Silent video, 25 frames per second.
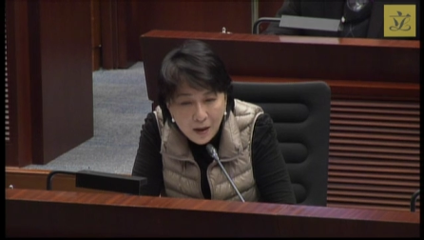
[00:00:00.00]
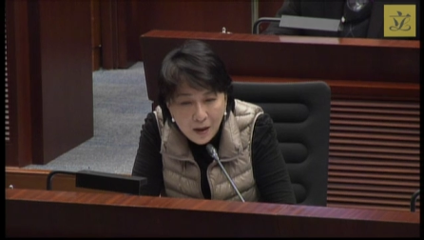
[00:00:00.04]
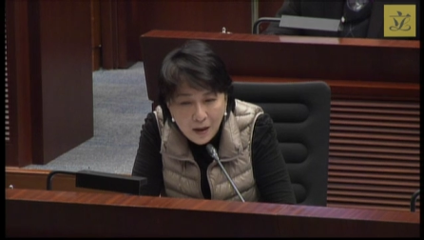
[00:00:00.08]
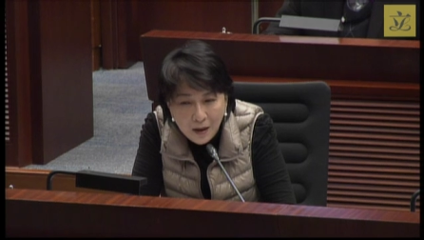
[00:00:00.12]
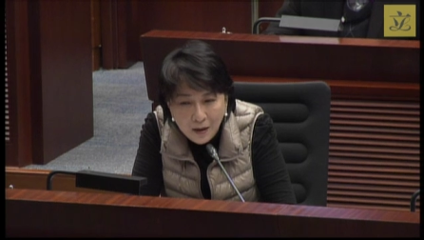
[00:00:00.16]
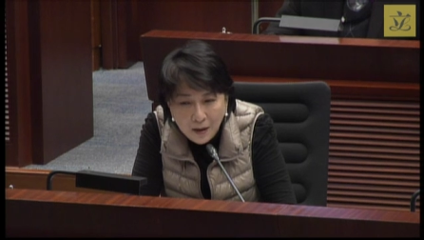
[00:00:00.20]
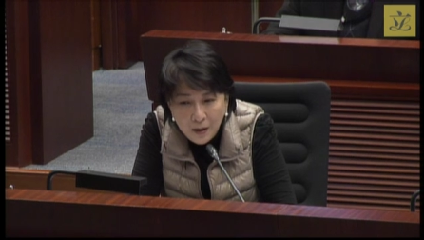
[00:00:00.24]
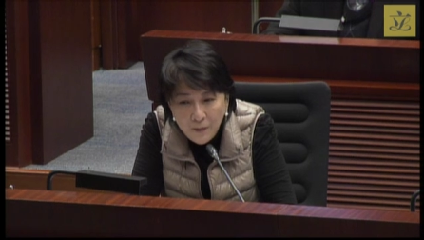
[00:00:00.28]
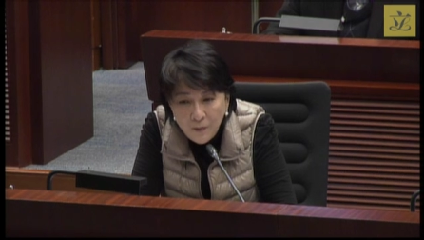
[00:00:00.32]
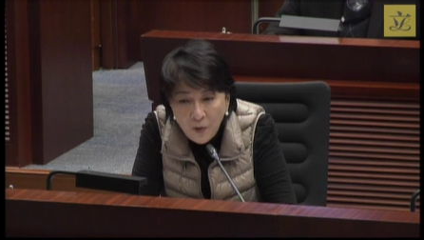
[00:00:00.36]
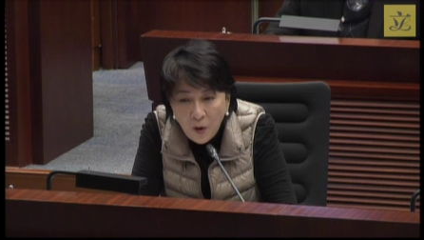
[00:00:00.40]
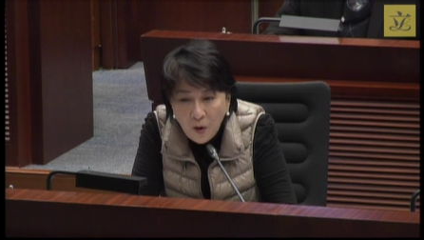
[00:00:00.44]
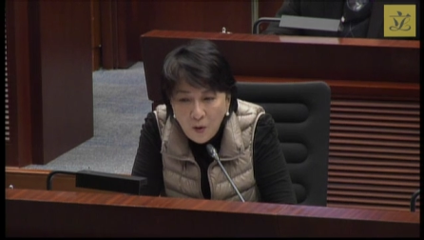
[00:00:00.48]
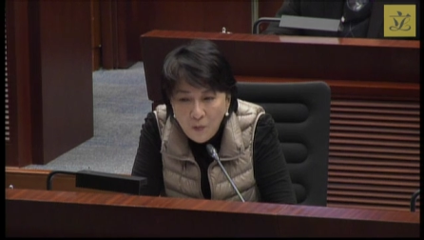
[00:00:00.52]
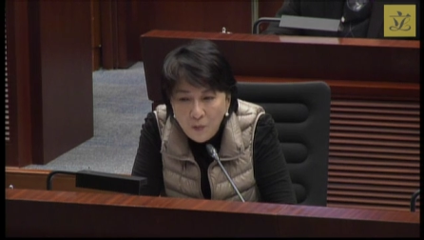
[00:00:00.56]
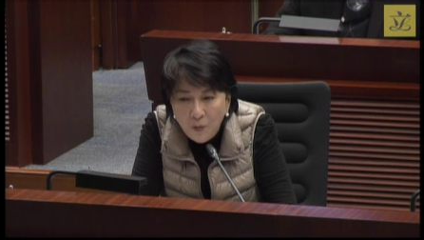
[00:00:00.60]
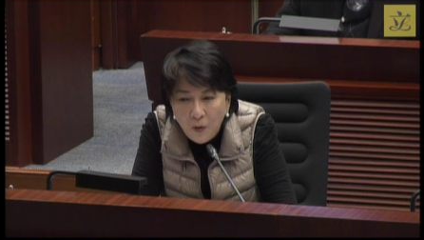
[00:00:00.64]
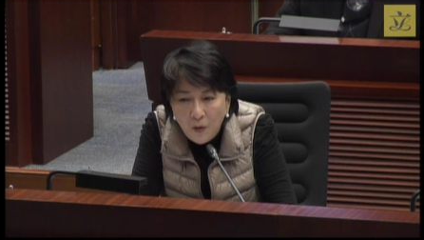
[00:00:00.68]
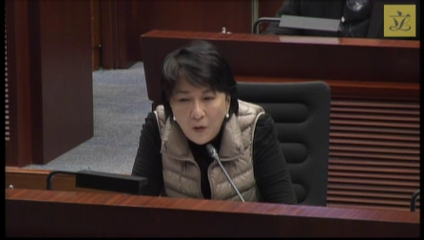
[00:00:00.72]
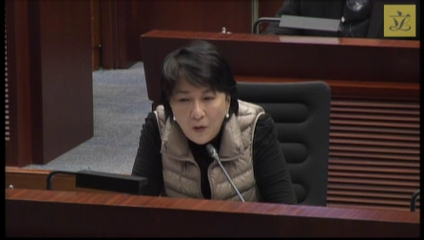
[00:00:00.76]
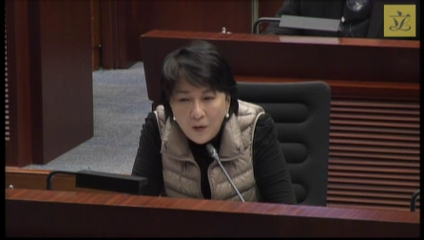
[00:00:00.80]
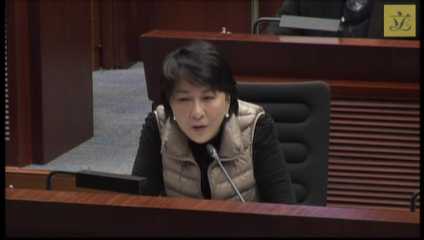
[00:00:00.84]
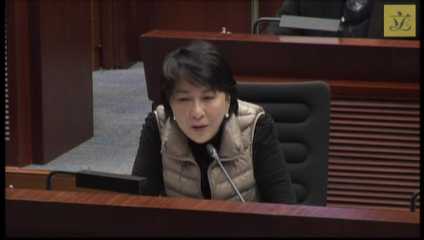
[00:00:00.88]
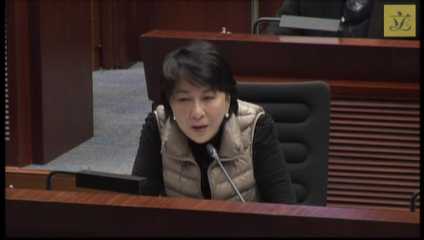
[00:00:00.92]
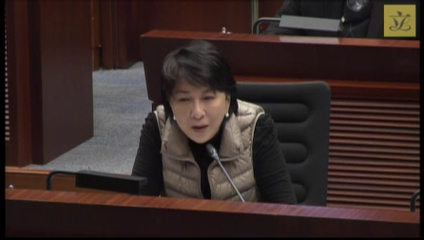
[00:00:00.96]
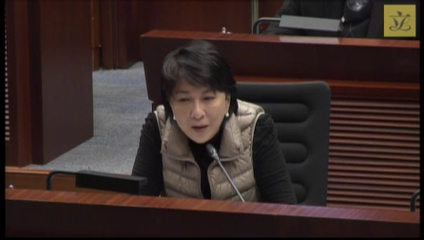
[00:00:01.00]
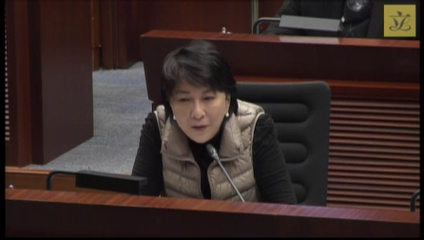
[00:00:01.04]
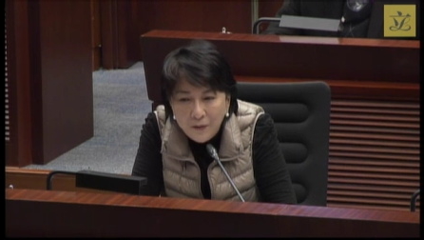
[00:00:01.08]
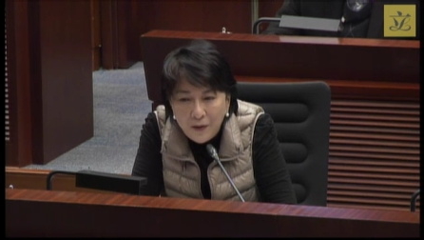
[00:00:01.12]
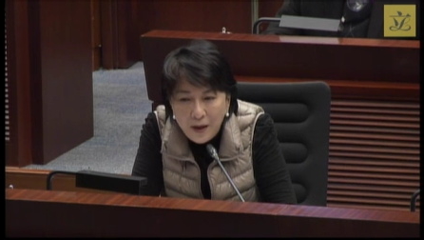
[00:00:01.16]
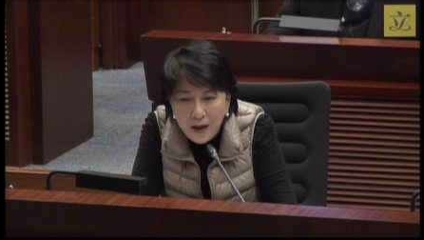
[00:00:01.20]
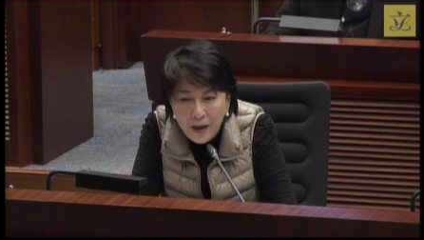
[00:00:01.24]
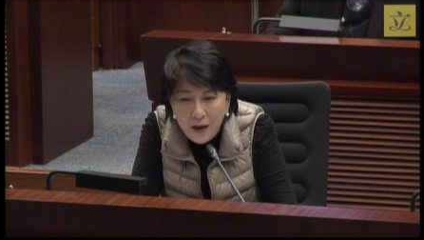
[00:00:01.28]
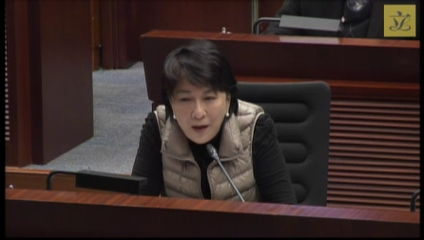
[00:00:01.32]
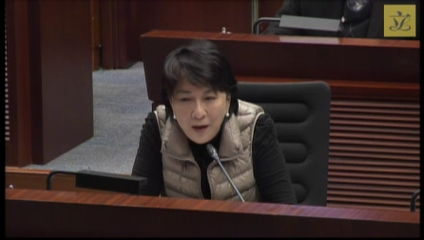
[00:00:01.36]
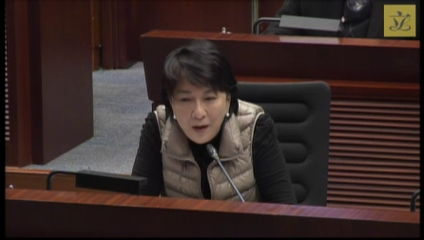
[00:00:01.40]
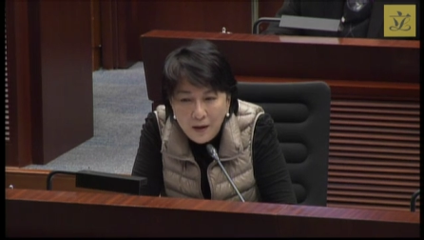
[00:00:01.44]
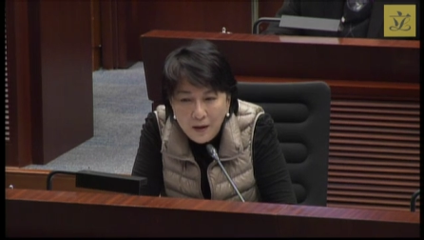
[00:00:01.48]
So some of the
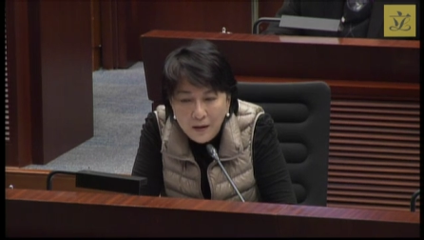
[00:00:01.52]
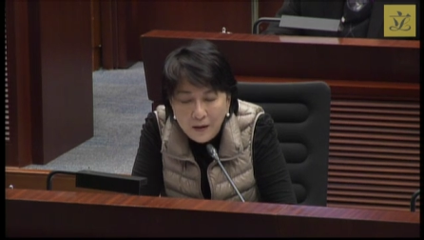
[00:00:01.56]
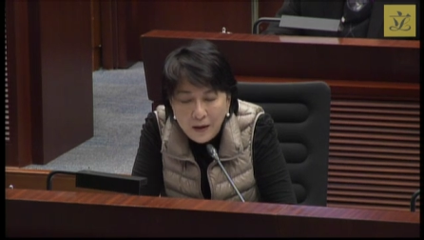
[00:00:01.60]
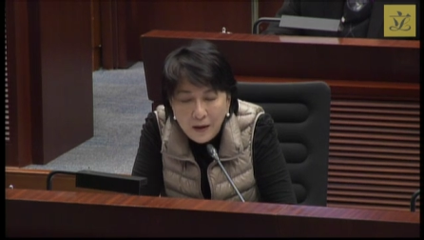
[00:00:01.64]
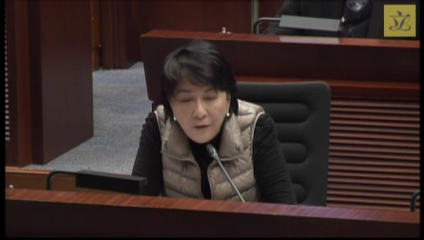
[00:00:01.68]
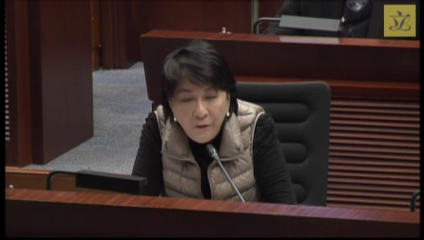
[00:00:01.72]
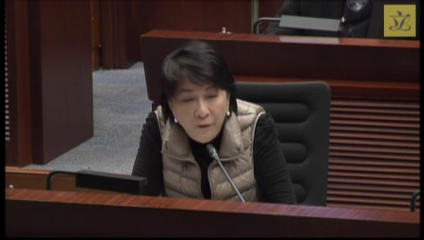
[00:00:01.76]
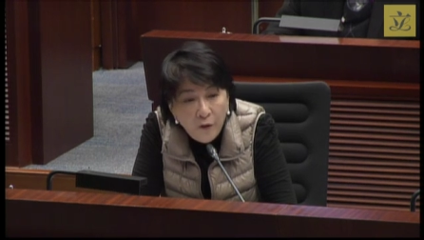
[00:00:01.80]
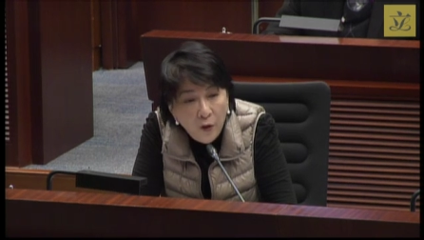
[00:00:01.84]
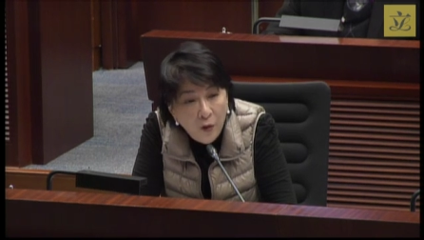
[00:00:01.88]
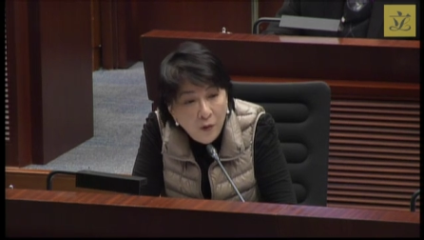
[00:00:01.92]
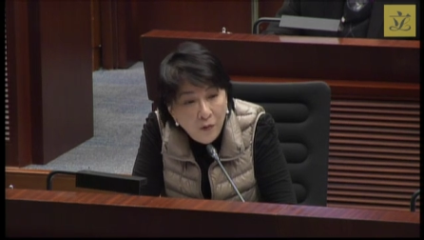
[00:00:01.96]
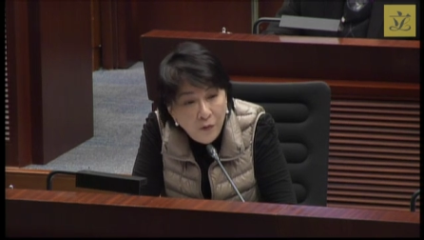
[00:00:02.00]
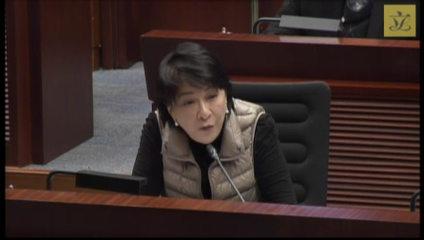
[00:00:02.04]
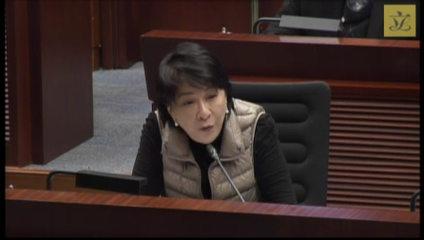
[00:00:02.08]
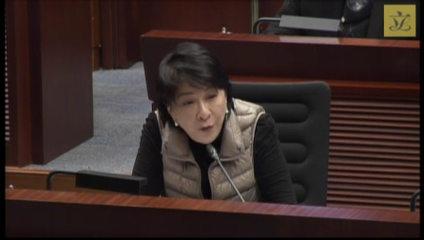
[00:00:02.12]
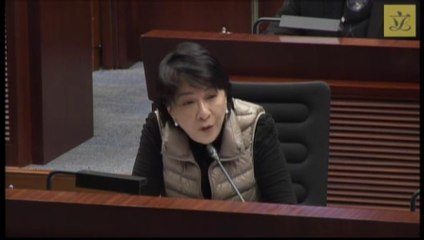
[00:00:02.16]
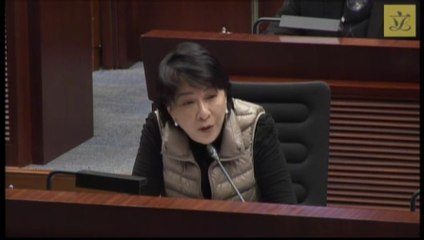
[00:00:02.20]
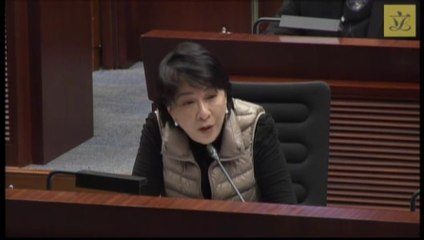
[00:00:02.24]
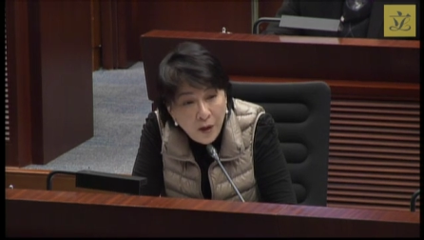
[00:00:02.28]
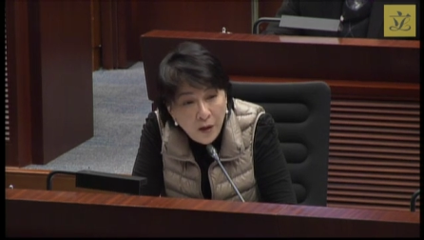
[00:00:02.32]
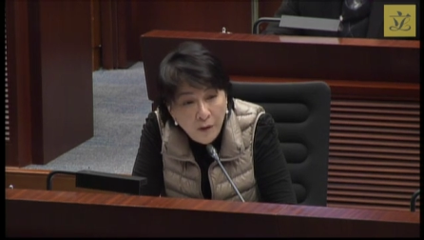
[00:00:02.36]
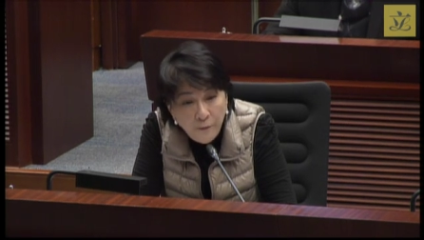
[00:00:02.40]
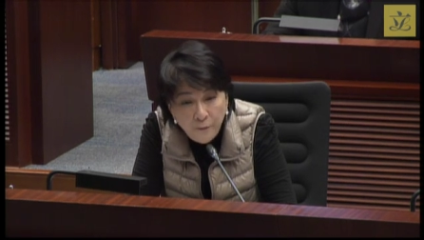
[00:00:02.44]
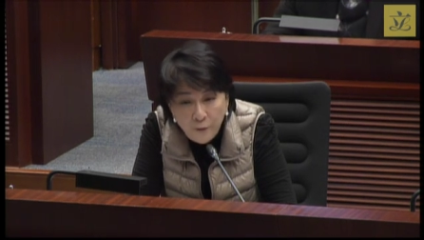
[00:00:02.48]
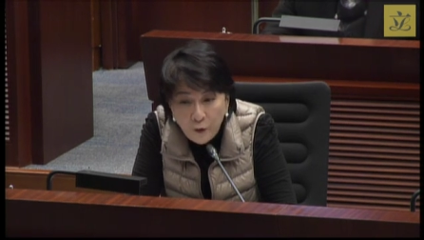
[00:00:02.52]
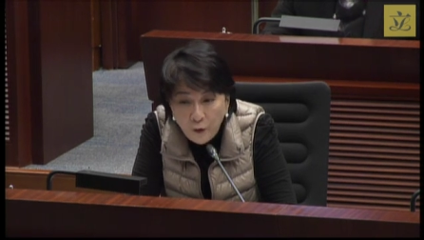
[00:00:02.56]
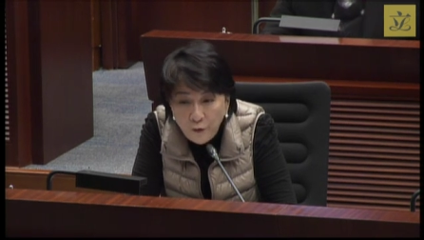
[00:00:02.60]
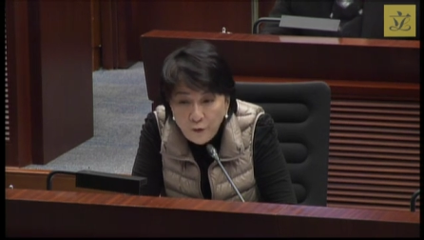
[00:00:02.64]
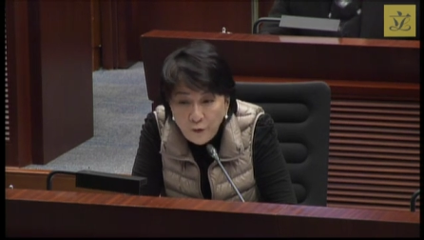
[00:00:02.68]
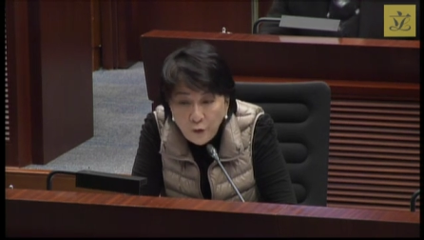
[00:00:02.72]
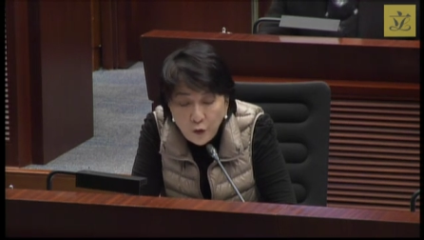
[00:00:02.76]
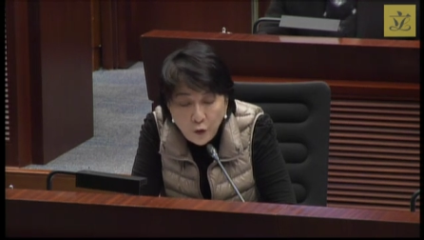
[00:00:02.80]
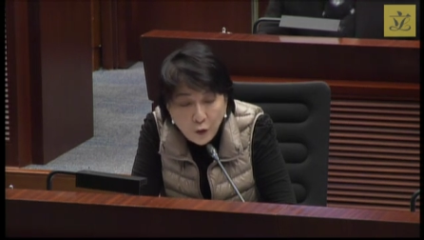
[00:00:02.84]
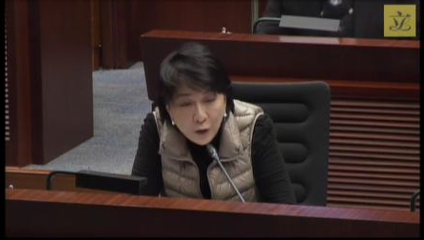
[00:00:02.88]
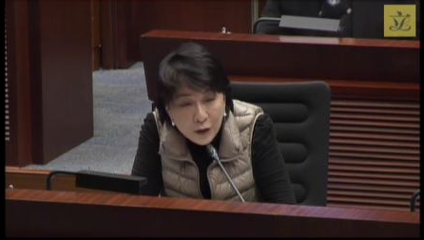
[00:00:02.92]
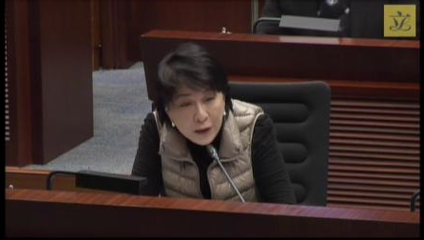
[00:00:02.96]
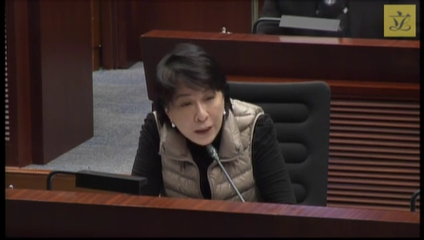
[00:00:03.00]
CBS building owners have told you
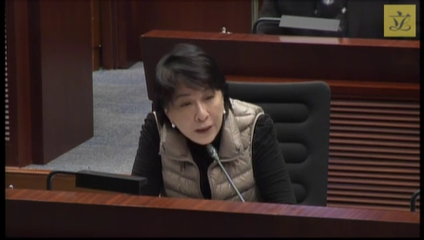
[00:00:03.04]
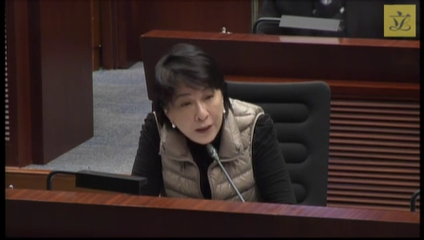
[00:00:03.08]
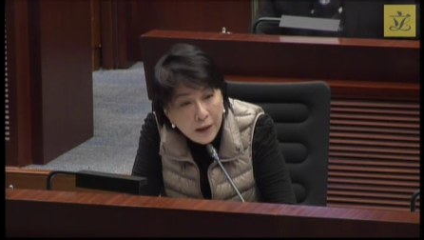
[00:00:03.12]
so.